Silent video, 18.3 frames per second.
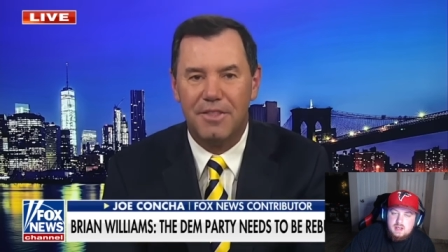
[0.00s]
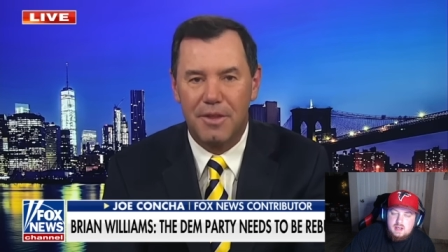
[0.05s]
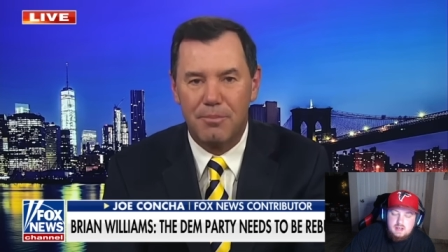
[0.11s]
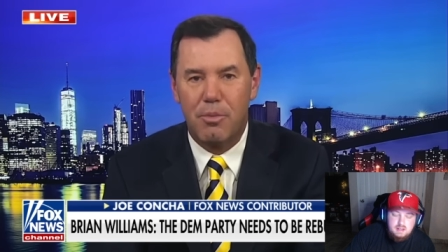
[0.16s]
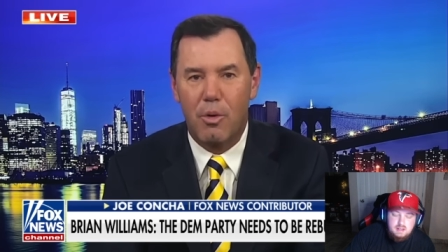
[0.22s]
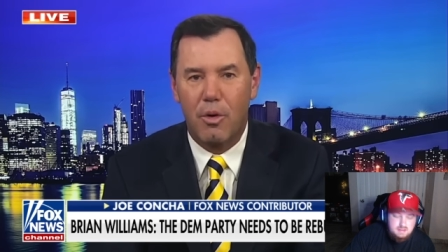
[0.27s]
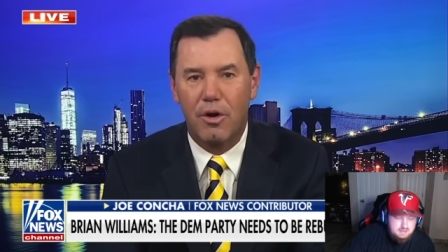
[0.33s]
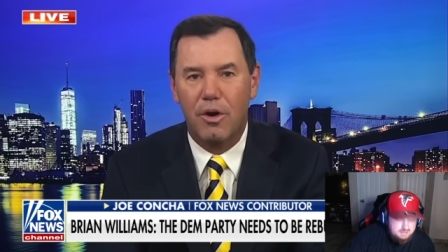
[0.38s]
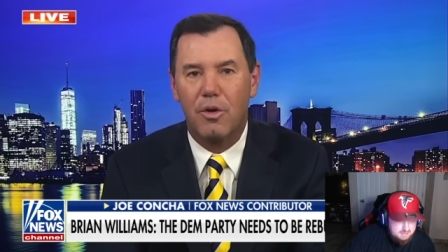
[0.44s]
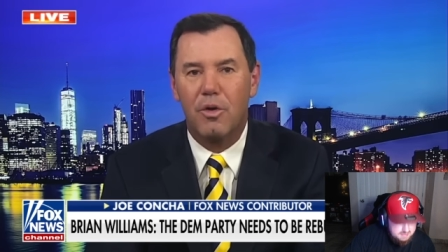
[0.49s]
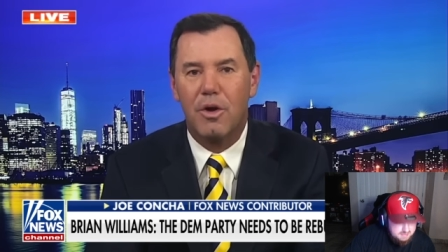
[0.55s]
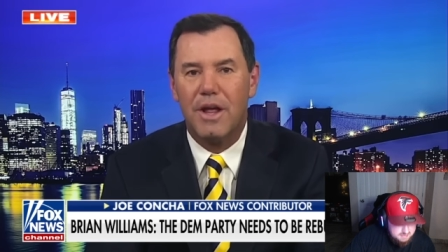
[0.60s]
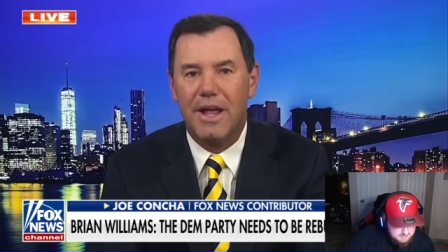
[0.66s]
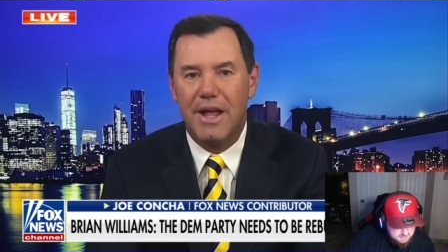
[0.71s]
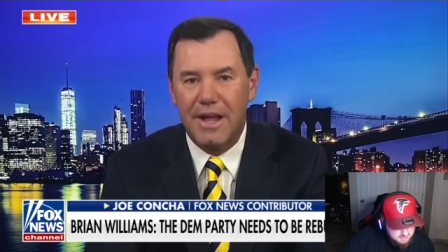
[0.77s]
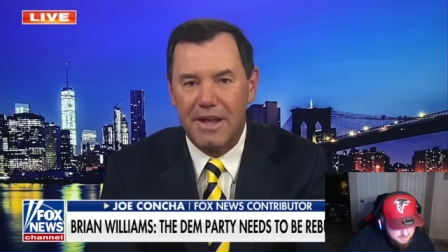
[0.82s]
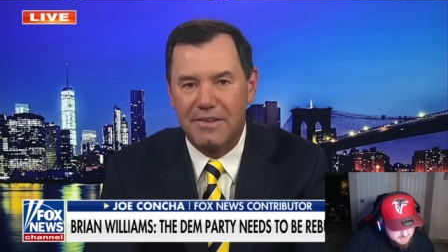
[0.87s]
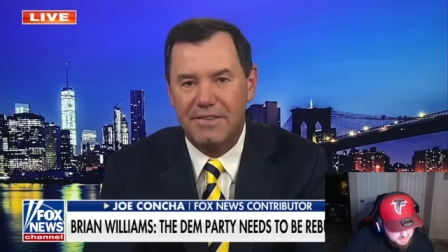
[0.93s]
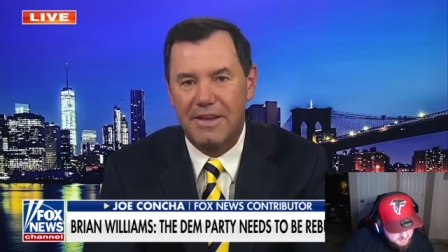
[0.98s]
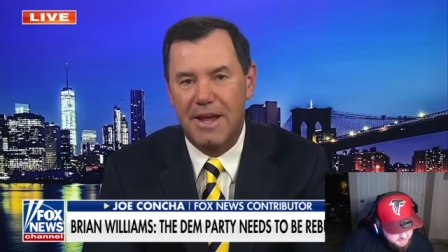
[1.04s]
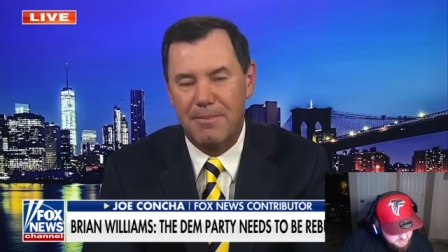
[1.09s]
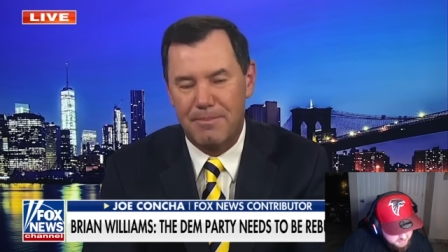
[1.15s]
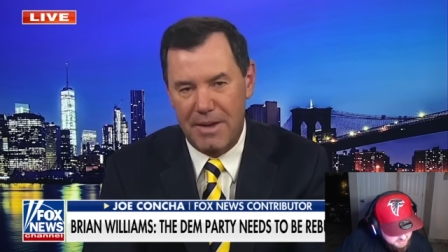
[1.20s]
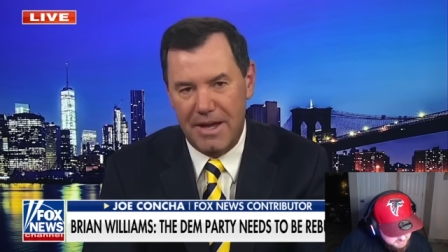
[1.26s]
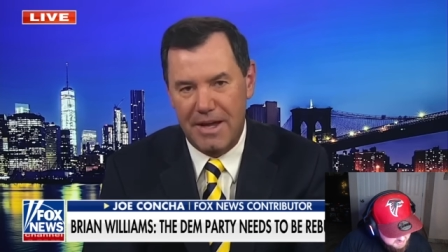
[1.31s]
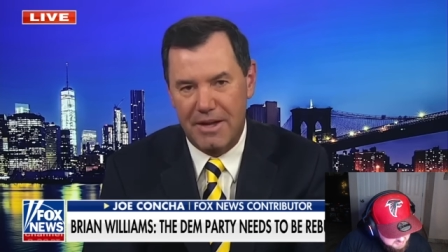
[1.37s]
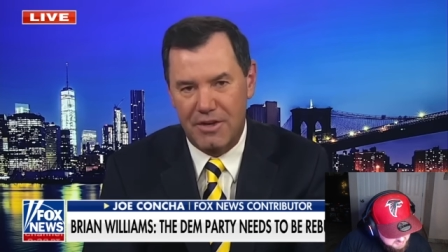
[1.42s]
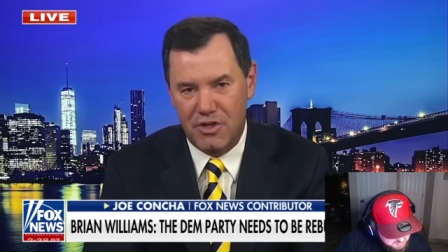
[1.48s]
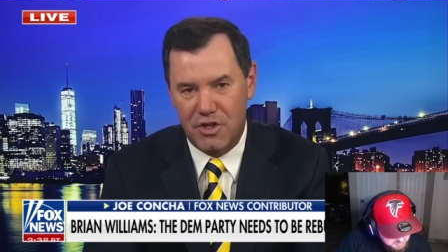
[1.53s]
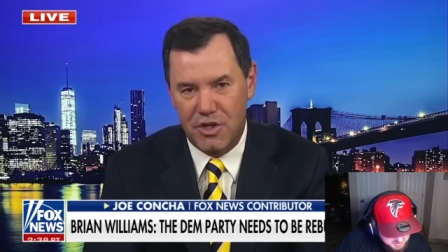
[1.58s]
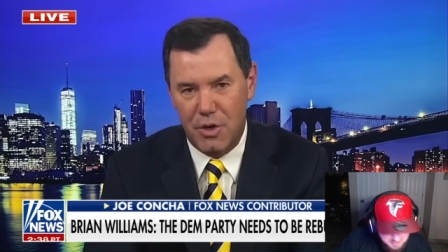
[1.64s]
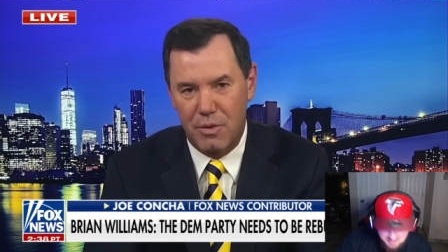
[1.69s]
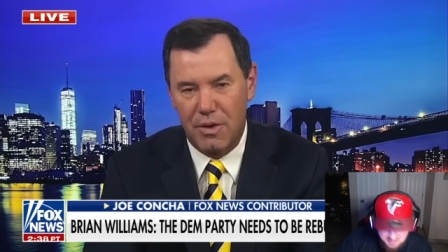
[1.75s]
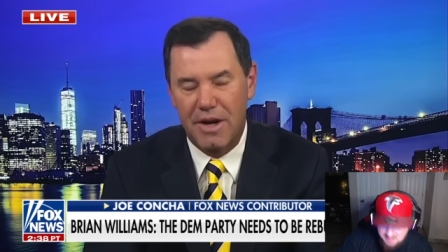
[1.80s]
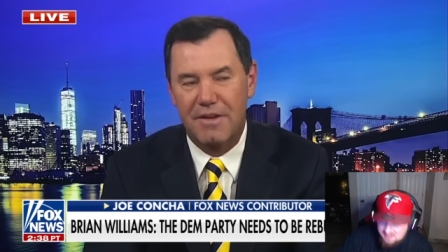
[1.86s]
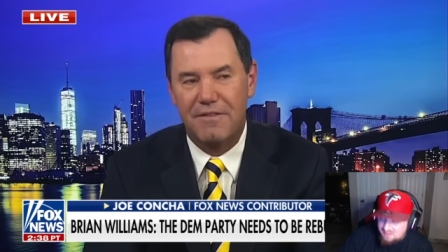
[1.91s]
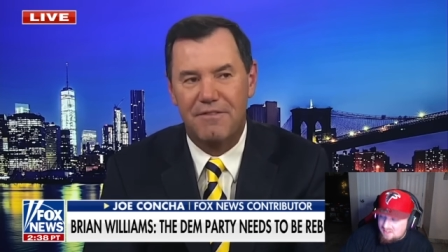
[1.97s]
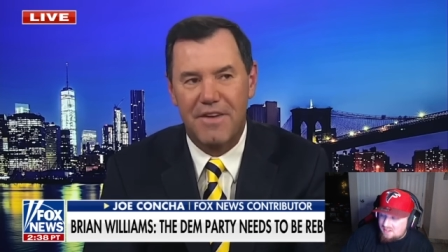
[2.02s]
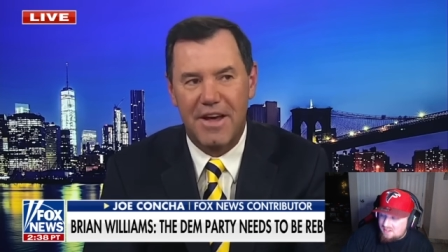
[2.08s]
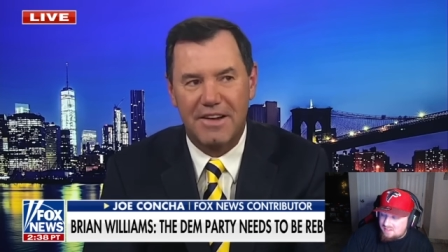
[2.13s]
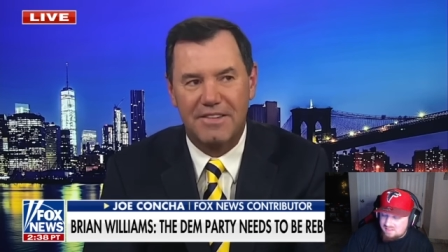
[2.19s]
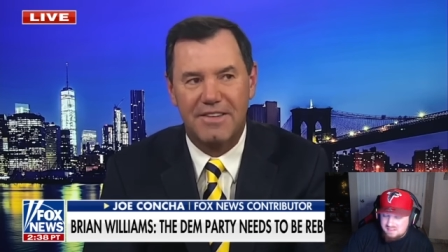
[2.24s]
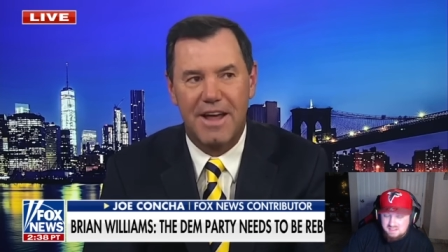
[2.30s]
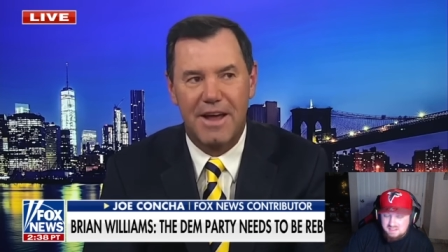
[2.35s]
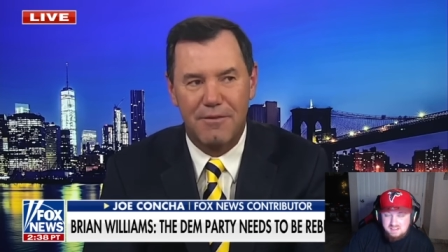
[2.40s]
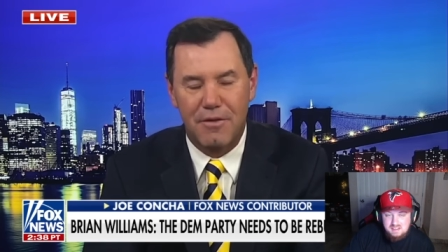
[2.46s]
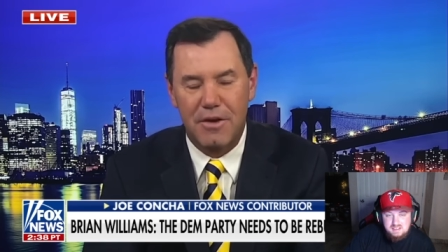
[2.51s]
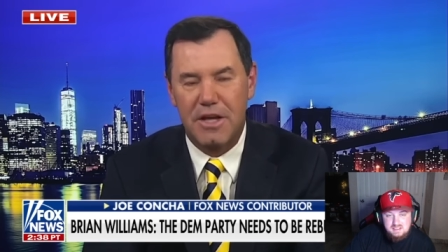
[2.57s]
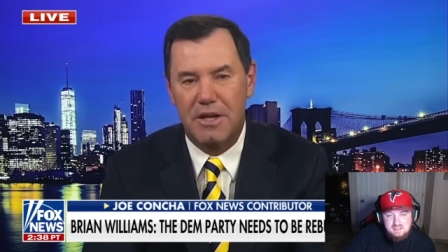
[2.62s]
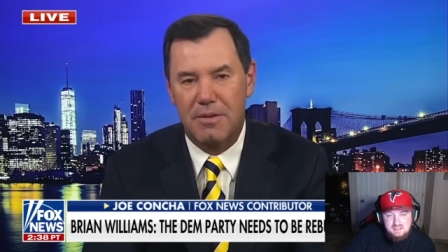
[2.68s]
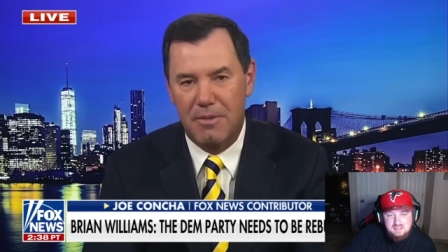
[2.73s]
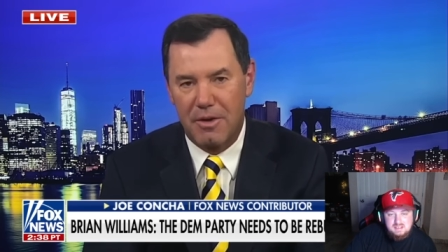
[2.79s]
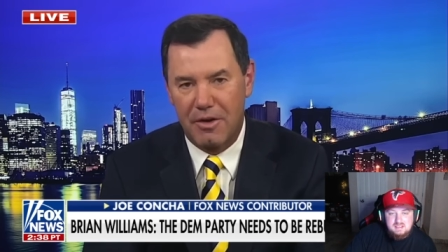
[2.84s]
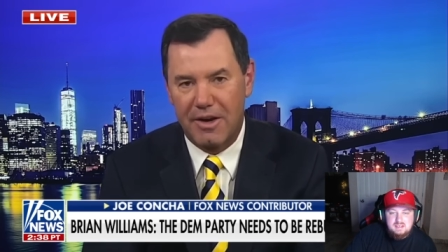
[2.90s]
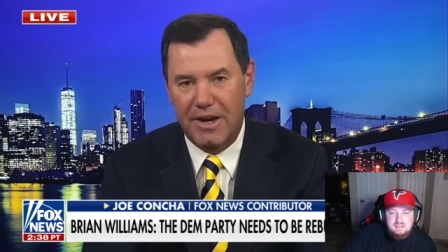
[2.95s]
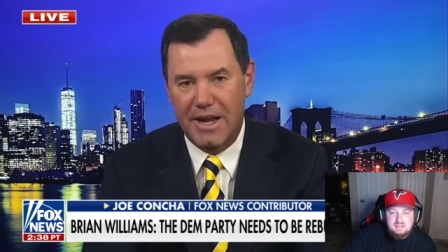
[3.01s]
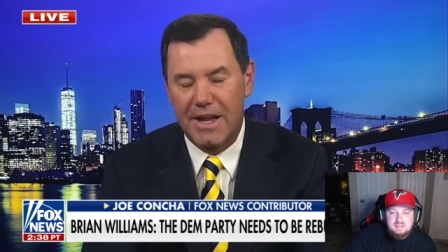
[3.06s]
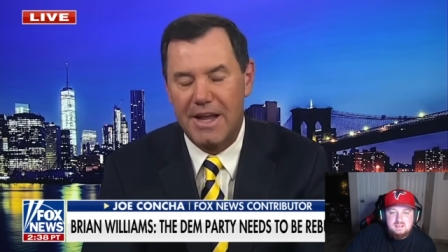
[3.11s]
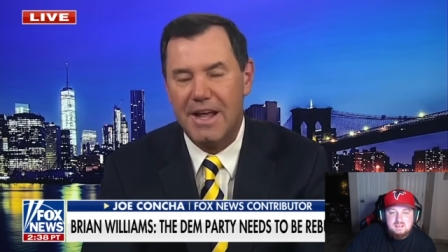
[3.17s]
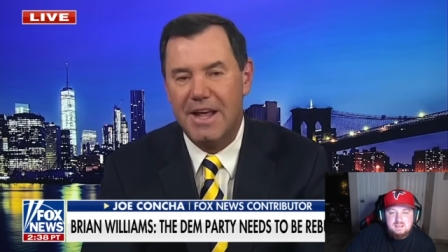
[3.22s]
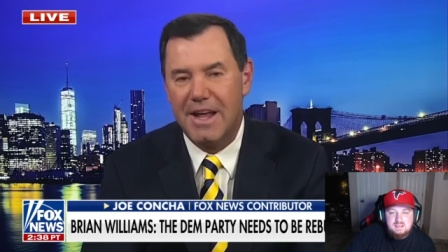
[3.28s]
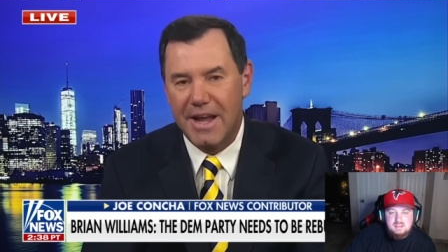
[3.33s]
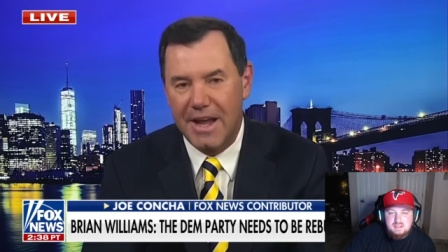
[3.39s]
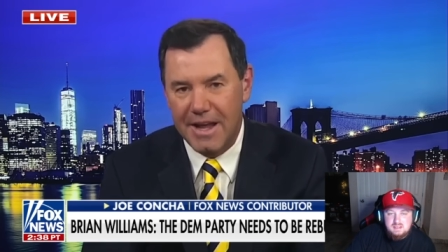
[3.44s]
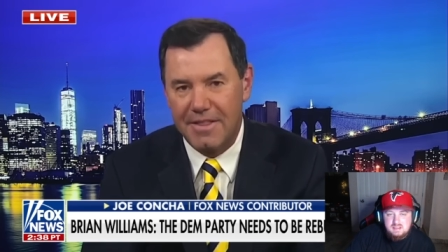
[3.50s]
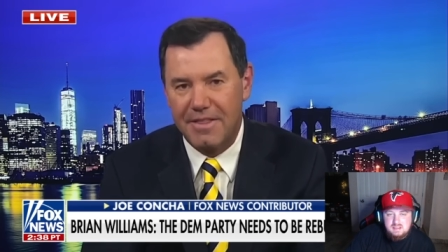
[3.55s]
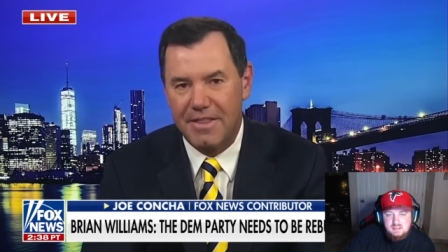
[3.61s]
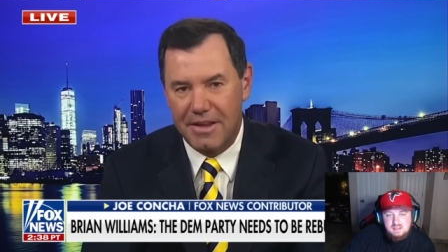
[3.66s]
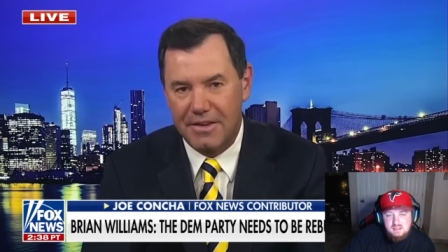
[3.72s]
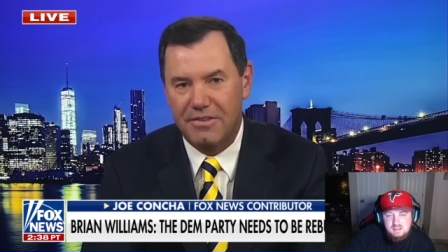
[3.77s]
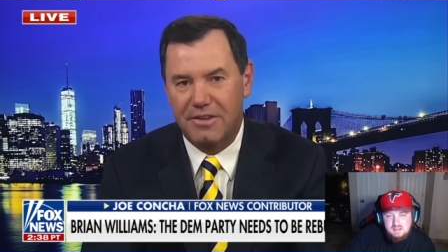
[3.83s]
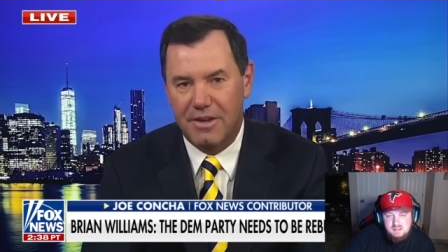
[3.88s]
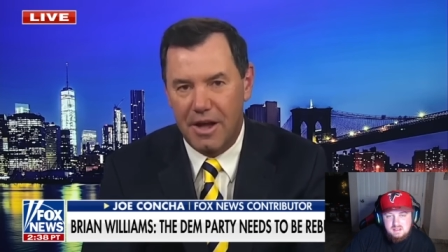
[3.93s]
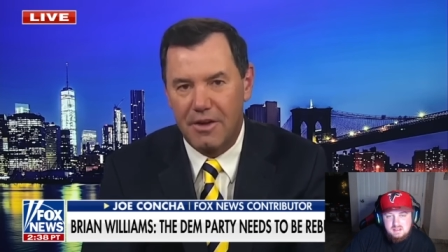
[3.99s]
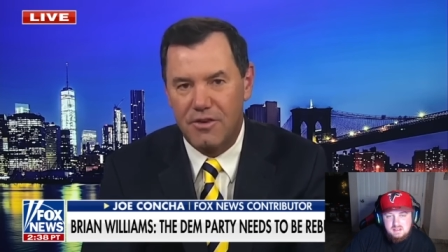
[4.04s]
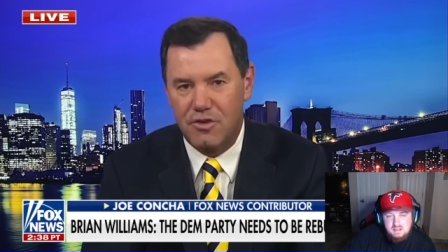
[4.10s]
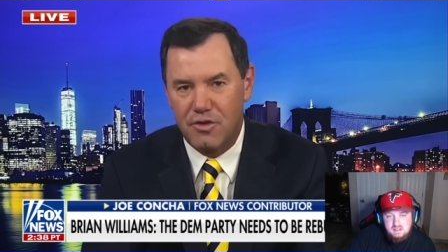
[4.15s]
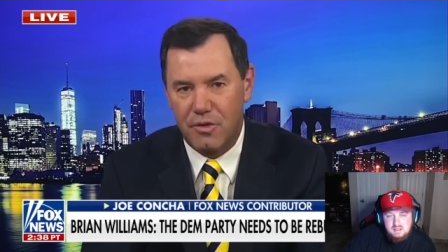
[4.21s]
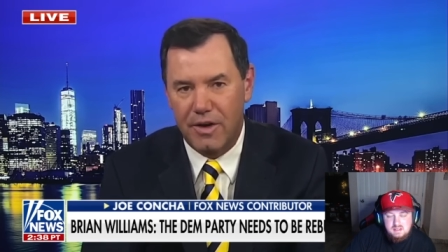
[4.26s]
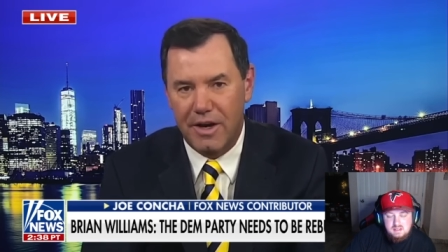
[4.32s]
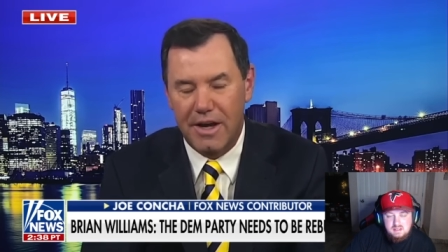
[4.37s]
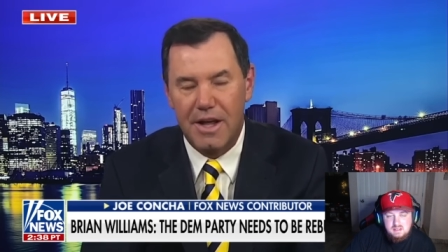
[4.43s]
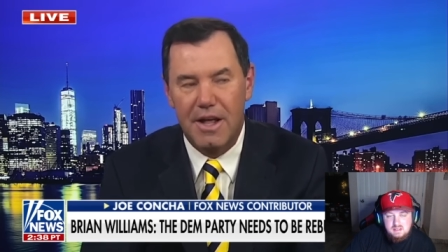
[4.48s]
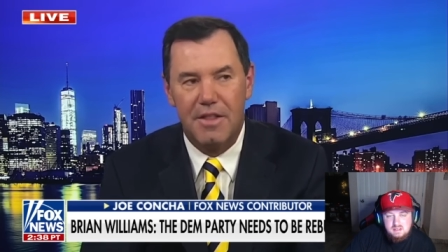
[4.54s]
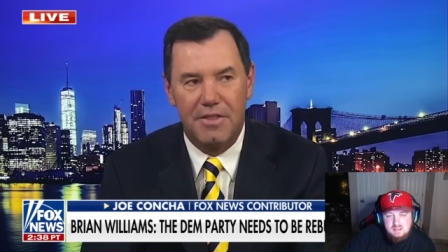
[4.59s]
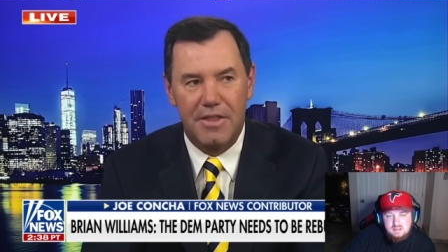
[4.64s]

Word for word: the border is a big it's been kind of nuts. It affects every community in this country.